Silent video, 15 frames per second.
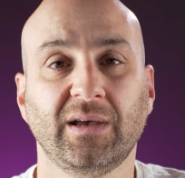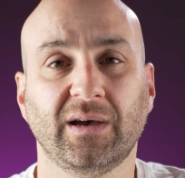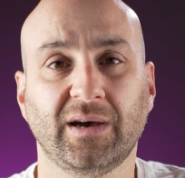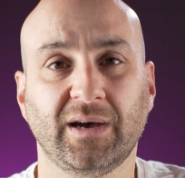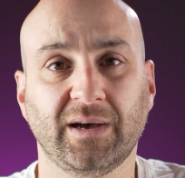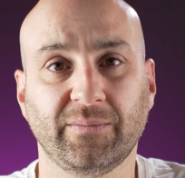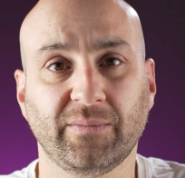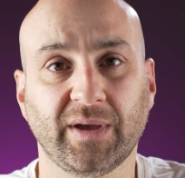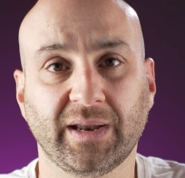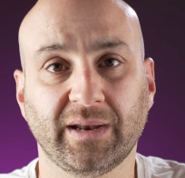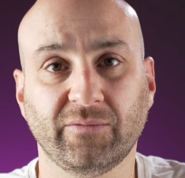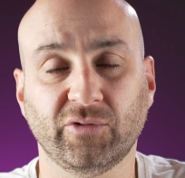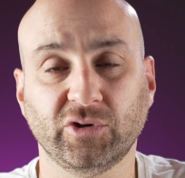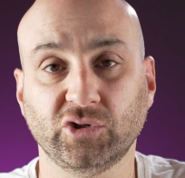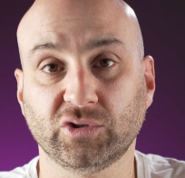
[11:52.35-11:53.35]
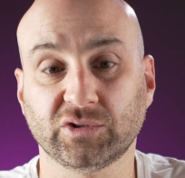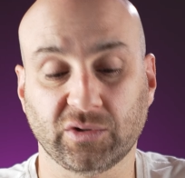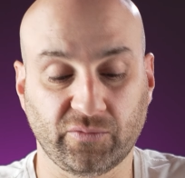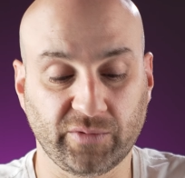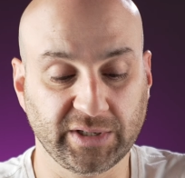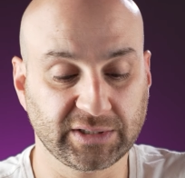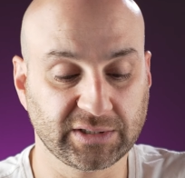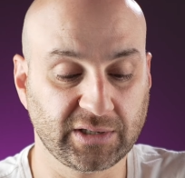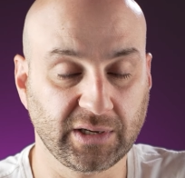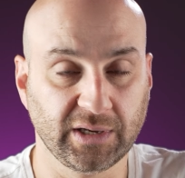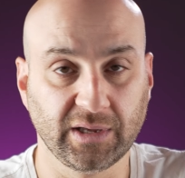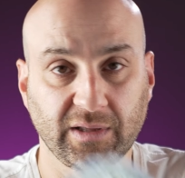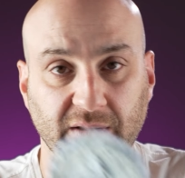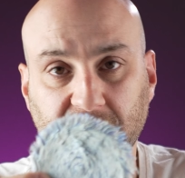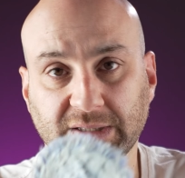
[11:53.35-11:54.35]
and reduce the risk,
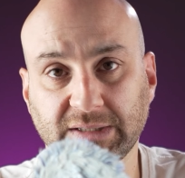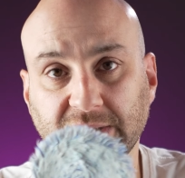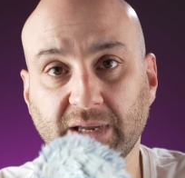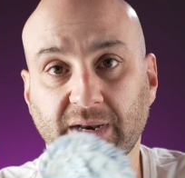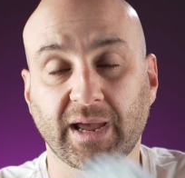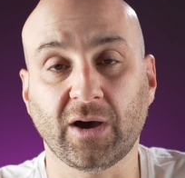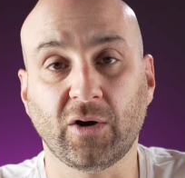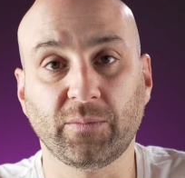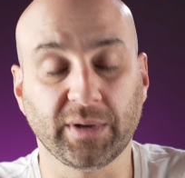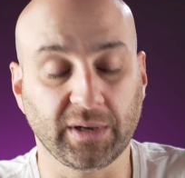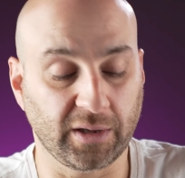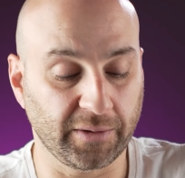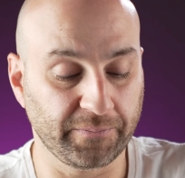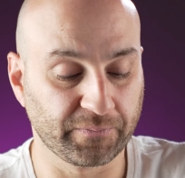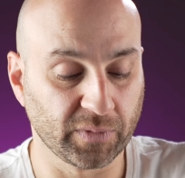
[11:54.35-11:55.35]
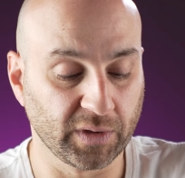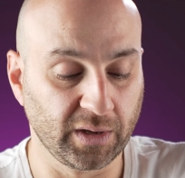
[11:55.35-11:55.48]
this is going to help a lot.